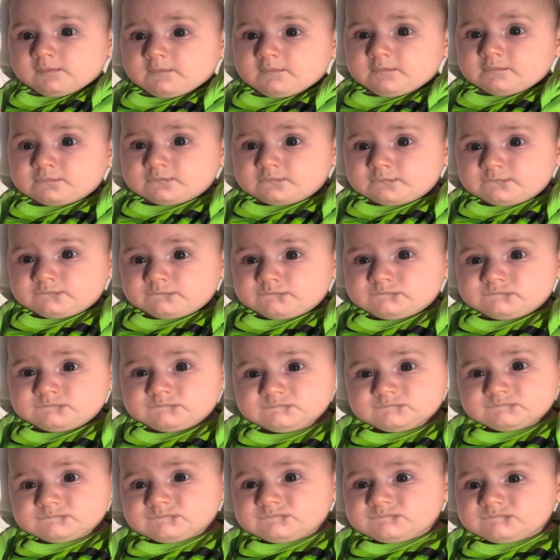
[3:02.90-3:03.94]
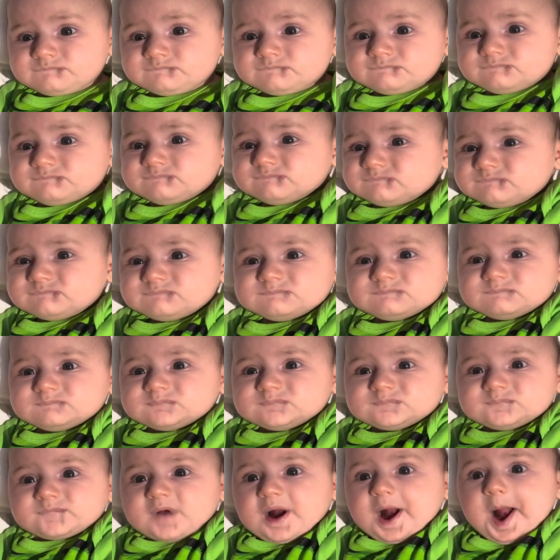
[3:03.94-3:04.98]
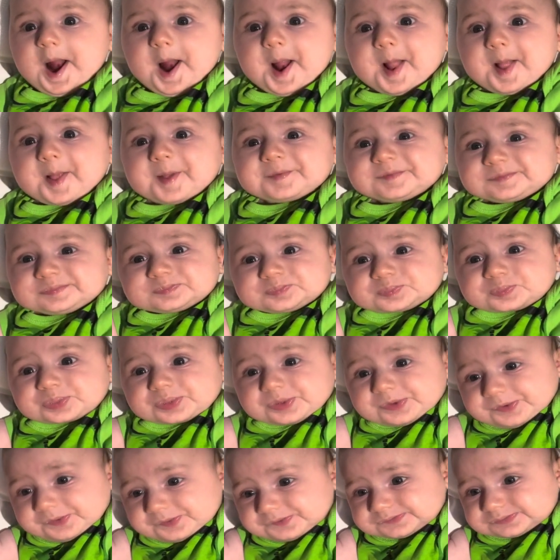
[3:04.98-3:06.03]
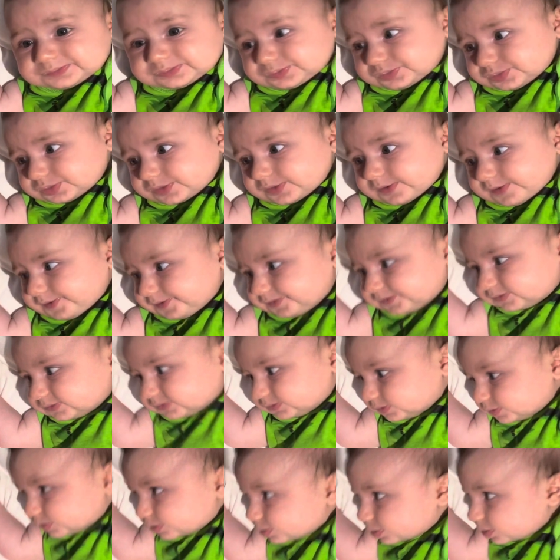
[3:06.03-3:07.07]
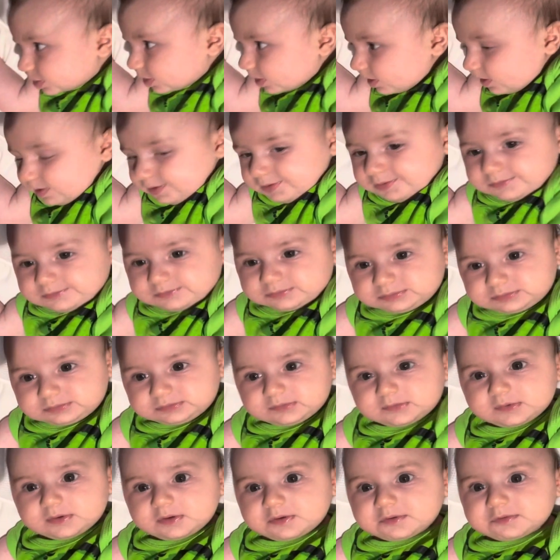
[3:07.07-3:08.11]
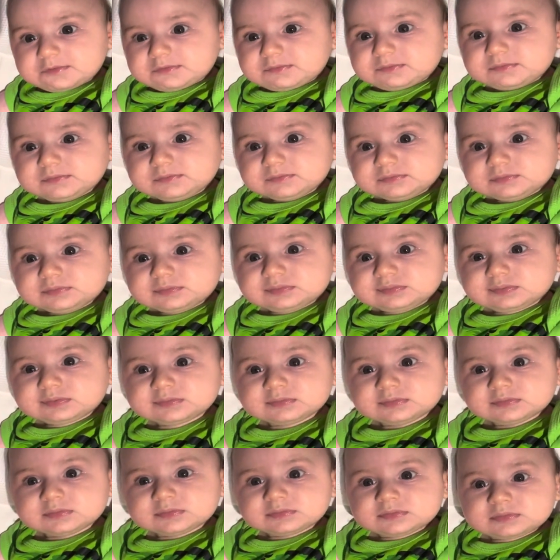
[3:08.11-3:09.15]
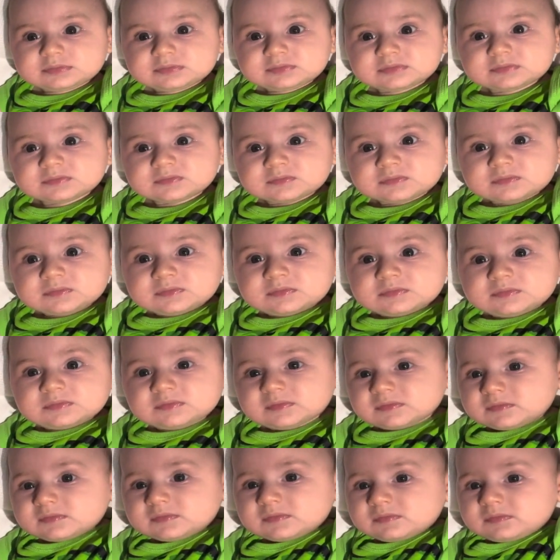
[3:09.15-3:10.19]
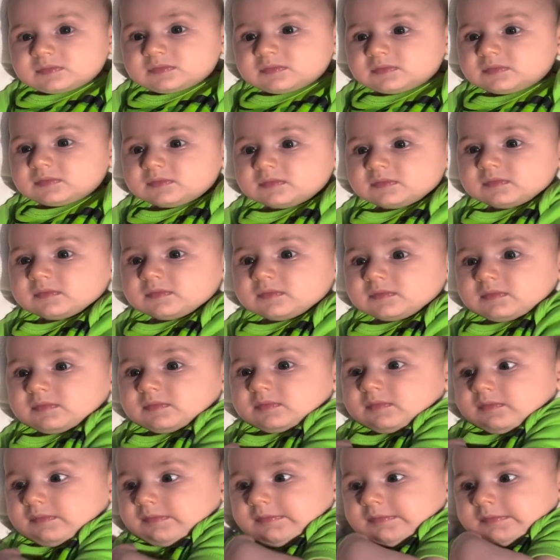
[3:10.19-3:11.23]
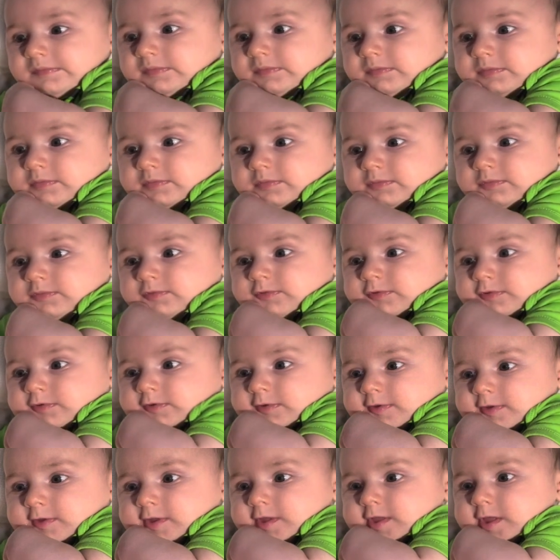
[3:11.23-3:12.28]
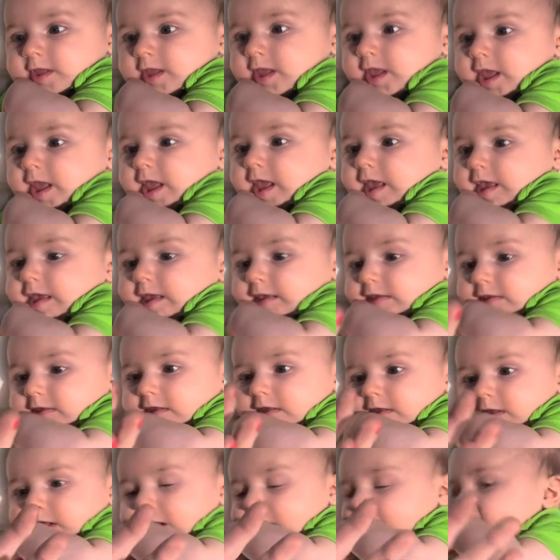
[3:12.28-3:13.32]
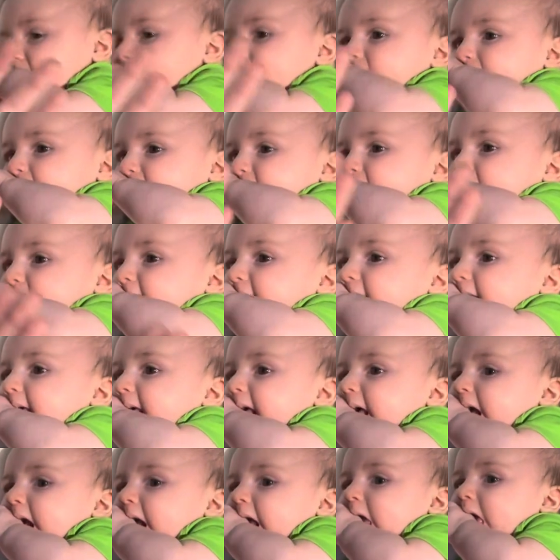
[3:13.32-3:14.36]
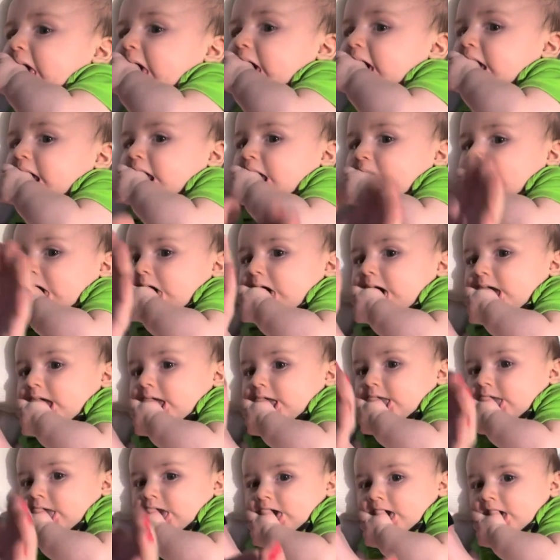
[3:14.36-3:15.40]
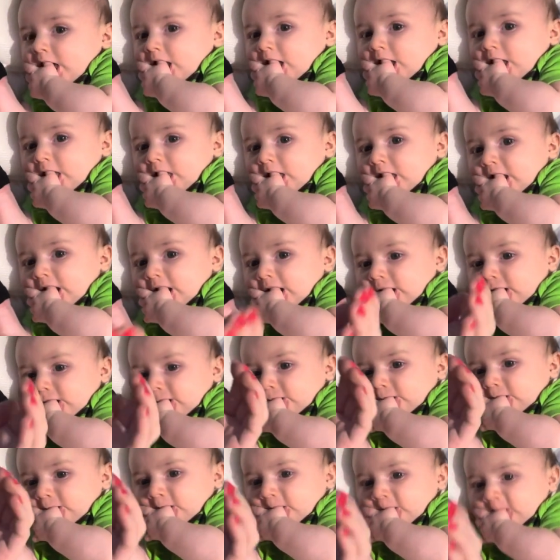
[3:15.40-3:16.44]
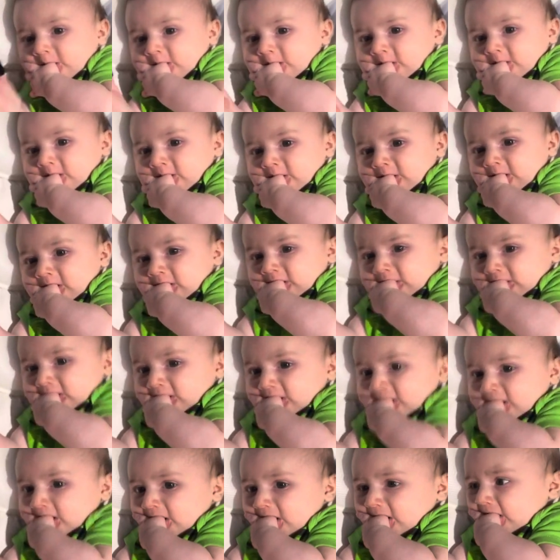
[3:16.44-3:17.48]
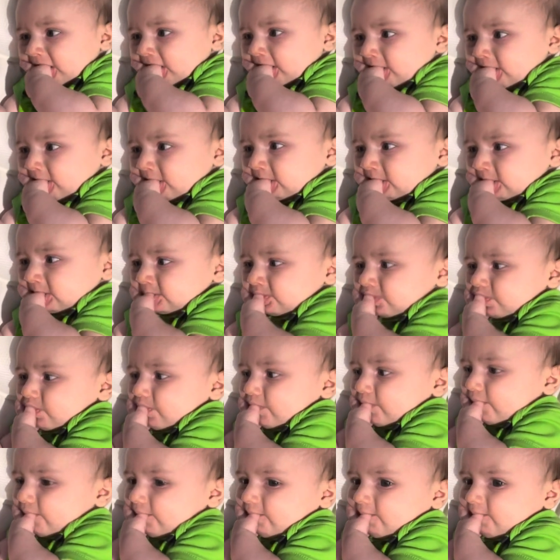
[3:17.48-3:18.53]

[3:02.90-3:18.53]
There's a little pillow, and when he lifts up his head, I'll show you. Well, he's doing it right now. There's like a little tiny uh, indention, like the pillow kind of dips down in a circle shape, um, so it helps